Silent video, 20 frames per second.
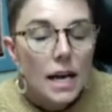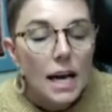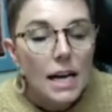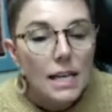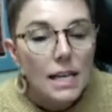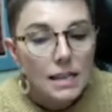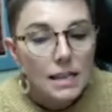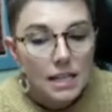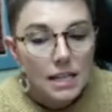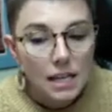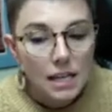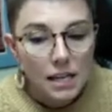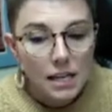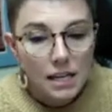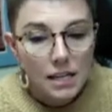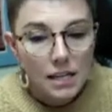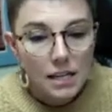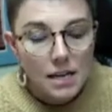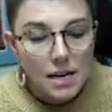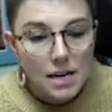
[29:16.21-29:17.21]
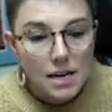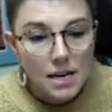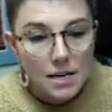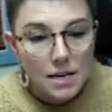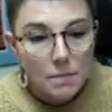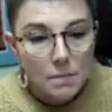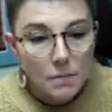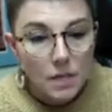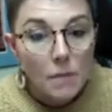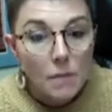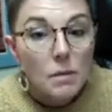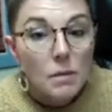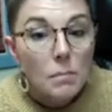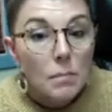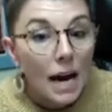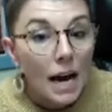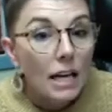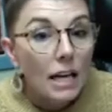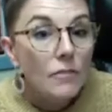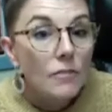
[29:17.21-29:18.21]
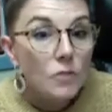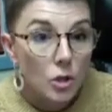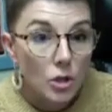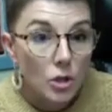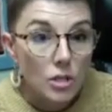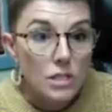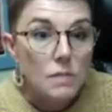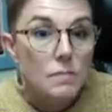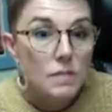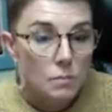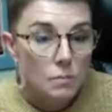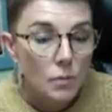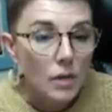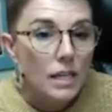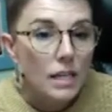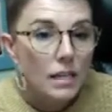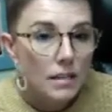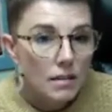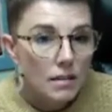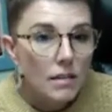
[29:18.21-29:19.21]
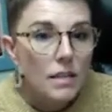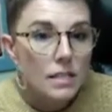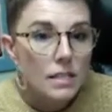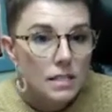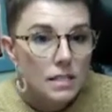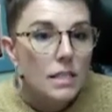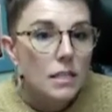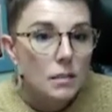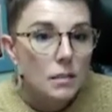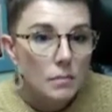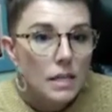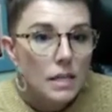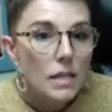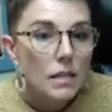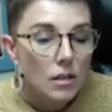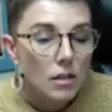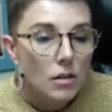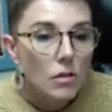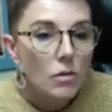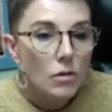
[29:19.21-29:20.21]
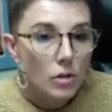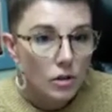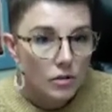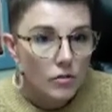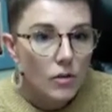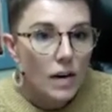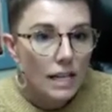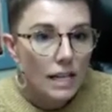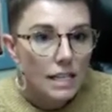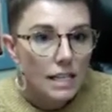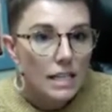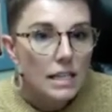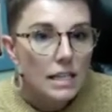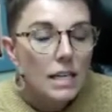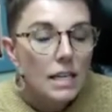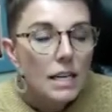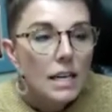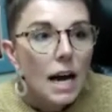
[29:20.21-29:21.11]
And then coming back after Christmas break is going to be a little nerve wracking.